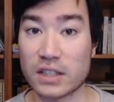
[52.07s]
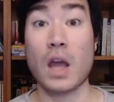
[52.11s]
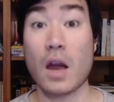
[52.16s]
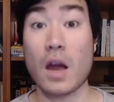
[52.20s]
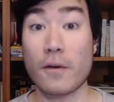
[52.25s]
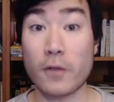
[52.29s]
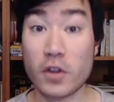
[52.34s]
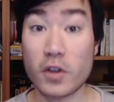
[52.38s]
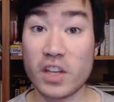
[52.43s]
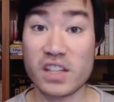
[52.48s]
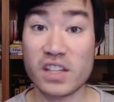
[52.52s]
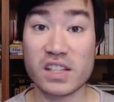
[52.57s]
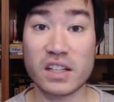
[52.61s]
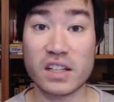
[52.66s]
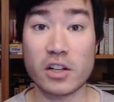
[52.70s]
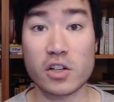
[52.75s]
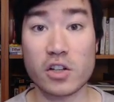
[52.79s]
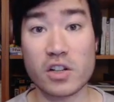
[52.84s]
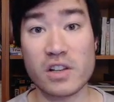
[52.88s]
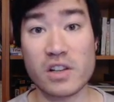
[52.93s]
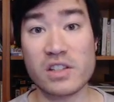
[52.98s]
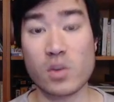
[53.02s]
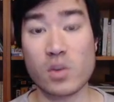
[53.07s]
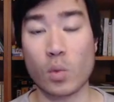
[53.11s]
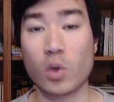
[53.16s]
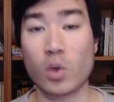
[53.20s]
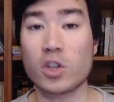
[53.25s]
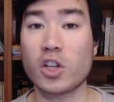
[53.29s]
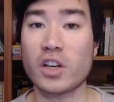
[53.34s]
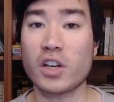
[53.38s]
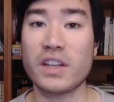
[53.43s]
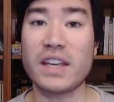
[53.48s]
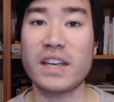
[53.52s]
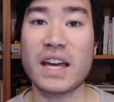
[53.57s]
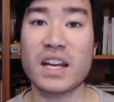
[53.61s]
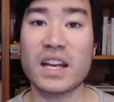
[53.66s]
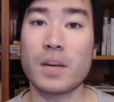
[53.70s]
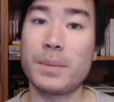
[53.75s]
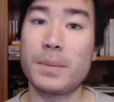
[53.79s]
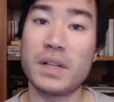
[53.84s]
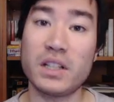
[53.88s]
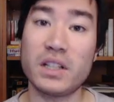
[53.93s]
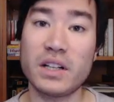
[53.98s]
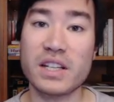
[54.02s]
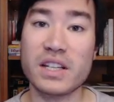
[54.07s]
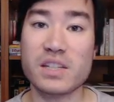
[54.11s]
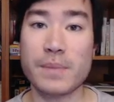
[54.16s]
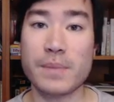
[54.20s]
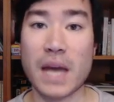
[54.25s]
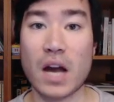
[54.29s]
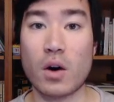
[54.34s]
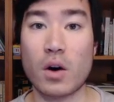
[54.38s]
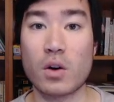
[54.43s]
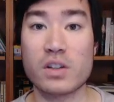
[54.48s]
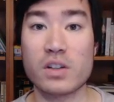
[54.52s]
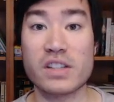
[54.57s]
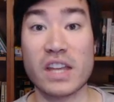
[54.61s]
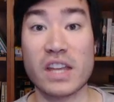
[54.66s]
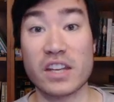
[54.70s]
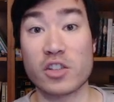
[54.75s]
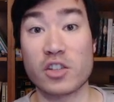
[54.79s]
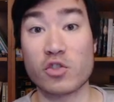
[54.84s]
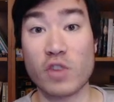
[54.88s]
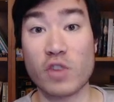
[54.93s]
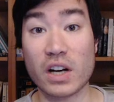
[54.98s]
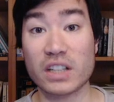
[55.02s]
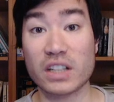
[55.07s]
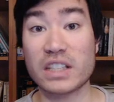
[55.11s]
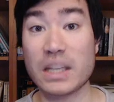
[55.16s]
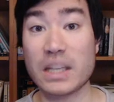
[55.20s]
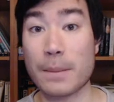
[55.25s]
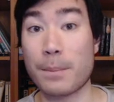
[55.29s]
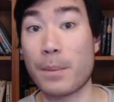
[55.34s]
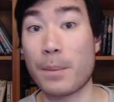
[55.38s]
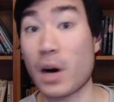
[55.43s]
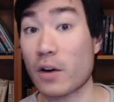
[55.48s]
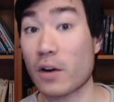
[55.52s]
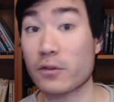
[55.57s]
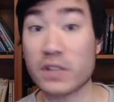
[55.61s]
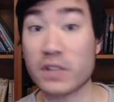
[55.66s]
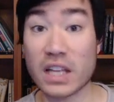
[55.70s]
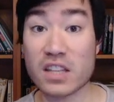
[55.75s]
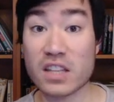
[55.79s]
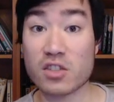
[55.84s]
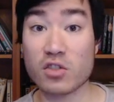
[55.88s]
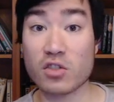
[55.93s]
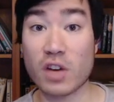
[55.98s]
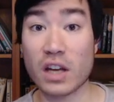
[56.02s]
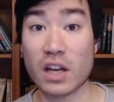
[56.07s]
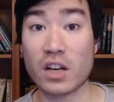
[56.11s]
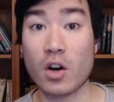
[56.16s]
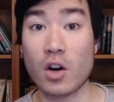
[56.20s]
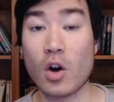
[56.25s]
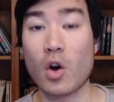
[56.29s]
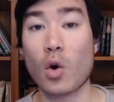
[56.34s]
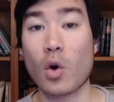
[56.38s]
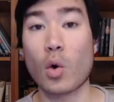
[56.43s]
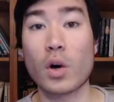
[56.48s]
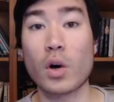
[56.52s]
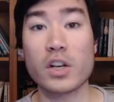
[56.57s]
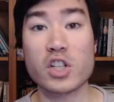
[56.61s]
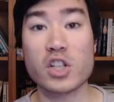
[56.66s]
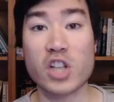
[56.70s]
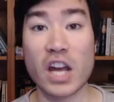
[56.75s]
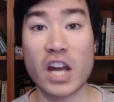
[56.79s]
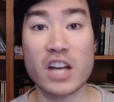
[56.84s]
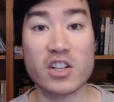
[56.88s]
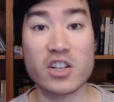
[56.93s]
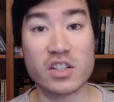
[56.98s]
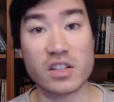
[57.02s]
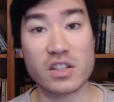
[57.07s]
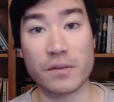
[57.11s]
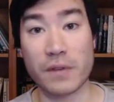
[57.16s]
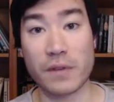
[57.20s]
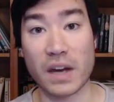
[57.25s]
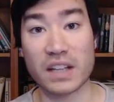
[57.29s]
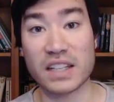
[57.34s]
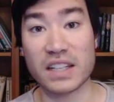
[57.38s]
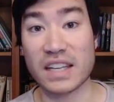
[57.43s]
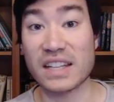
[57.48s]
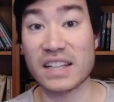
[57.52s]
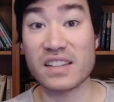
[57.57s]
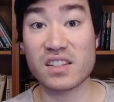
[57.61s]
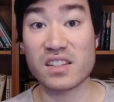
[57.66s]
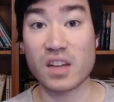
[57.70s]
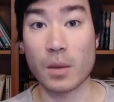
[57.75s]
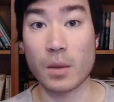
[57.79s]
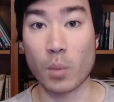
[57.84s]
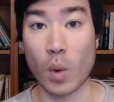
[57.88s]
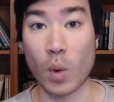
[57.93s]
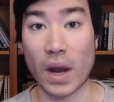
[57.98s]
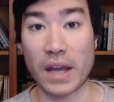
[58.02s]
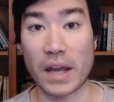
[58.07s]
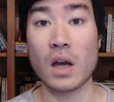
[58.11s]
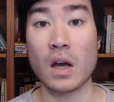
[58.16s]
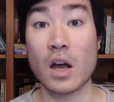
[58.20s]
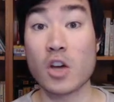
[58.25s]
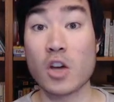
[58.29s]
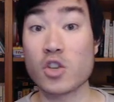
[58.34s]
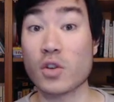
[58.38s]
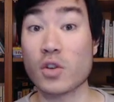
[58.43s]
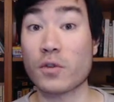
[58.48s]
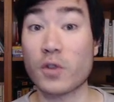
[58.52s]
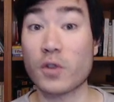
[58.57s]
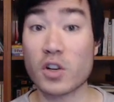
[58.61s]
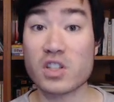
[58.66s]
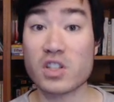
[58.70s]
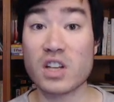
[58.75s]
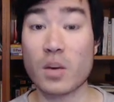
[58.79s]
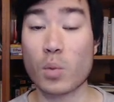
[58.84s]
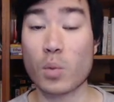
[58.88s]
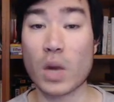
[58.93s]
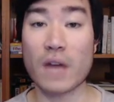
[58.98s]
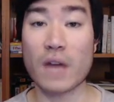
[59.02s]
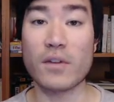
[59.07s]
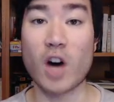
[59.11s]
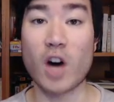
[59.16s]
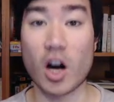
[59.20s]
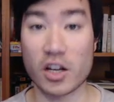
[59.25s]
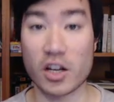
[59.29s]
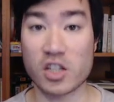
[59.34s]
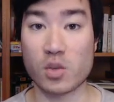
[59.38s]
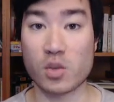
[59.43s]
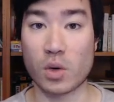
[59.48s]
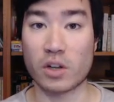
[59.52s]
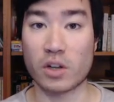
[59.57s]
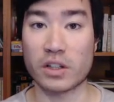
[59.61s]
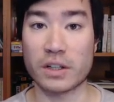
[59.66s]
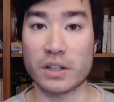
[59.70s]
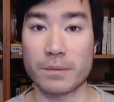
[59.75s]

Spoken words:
For these synergies, we're looking at abilities and powers that directly buff Death Strike or change its effect in some way. So first up, we have Ossuary.